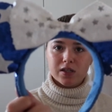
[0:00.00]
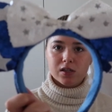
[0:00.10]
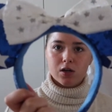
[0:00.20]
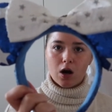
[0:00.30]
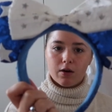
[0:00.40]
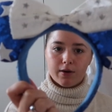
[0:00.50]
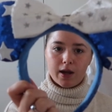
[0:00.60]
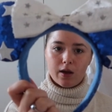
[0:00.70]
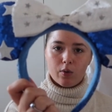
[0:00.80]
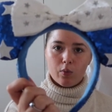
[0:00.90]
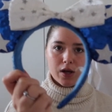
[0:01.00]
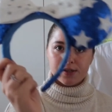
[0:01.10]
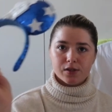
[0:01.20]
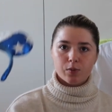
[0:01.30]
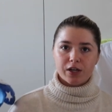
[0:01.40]
starry
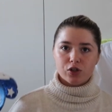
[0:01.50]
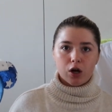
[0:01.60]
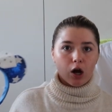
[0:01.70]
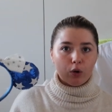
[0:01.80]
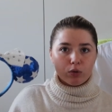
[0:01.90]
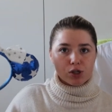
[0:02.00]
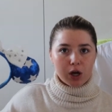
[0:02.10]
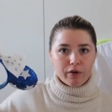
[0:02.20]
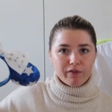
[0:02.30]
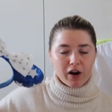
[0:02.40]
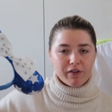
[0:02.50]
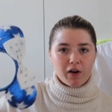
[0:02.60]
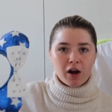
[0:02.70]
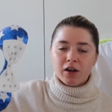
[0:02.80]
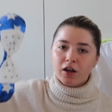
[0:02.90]
ones, which are also very
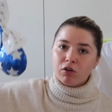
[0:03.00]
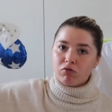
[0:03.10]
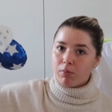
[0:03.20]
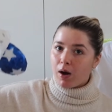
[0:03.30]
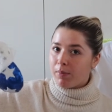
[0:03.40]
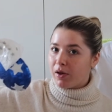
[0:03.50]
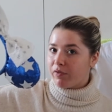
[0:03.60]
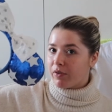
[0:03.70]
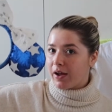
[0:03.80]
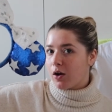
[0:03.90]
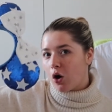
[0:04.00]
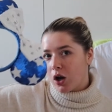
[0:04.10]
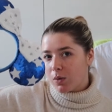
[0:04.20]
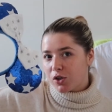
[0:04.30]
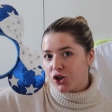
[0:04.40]
fun, remind me of like
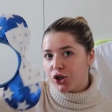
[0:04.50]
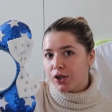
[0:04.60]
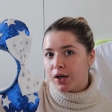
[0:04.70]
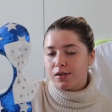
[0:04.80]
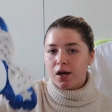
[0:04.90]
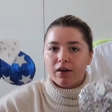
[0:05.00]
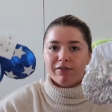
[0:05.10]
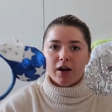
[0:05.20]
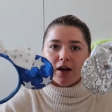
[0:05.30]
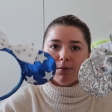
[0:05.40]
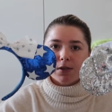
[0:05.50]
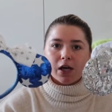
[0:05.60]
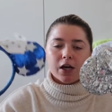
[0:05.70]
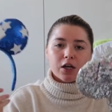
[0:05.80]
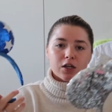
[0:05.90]
Hollywood Studios kind of vibes.
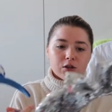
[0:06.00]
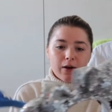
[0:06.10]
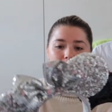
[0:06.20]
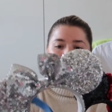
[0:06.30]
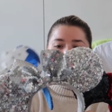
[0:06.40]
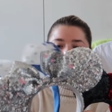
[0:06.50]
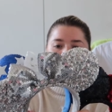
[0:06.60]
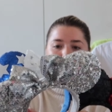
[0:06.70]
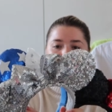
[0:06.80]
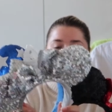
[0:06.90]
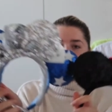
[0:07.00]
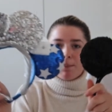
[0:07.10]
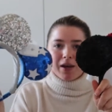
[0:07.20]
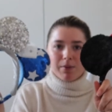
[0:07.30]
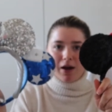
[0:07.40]
So I have 3
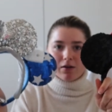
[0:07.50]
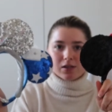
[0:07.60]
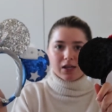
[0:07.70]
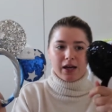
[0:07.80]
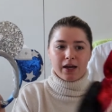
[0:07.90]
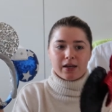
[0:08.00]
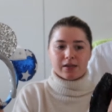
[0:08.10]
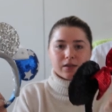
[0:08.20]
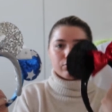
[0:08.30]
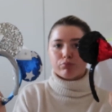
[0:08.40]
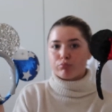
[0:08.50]
Minnie Mouse ears